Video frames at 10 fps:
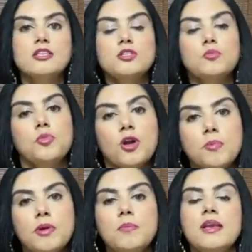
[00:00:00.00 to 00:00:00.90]
it is
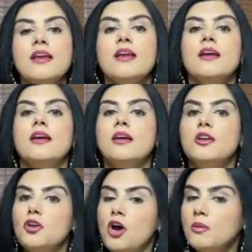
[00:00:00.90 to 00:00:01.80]
probably
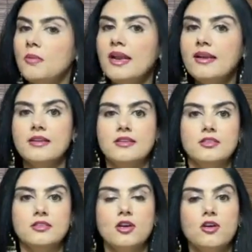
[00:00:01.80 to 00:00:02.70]
benign.
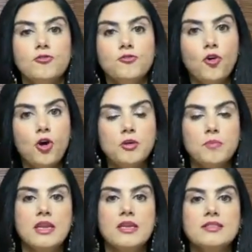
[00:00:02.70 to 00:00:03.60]

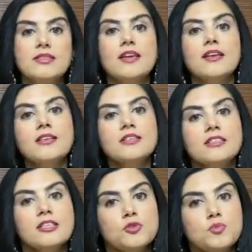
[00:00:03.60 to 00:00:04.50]
4 means that it
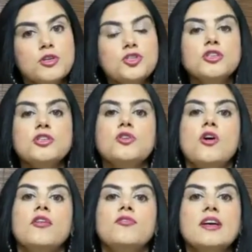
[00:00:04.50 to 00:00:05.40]
is suspicious
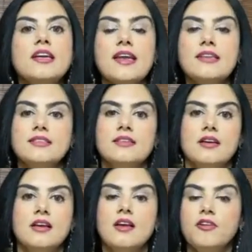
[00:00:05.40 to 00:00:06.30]
of a cancer.
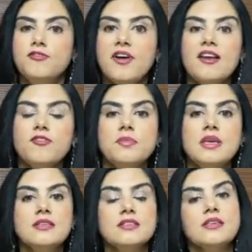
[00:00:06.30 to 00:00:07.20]
5
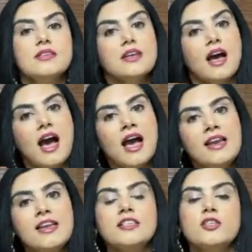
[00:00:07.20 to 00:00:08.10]
means it is
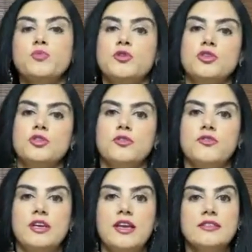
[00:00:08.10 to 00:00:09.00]
highly suspicious
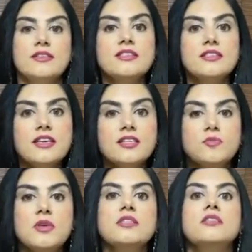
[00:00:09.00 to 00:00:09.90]
of a cancer. And
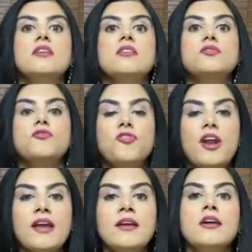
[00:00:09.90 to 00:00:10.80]
6 means there is
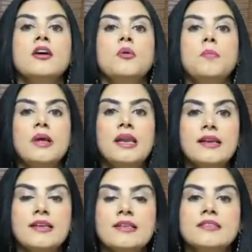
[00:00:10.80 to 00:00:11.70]
frank
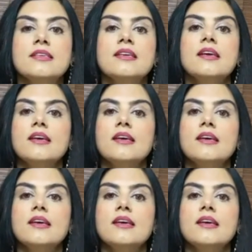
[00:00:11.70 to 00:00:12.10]
malignancy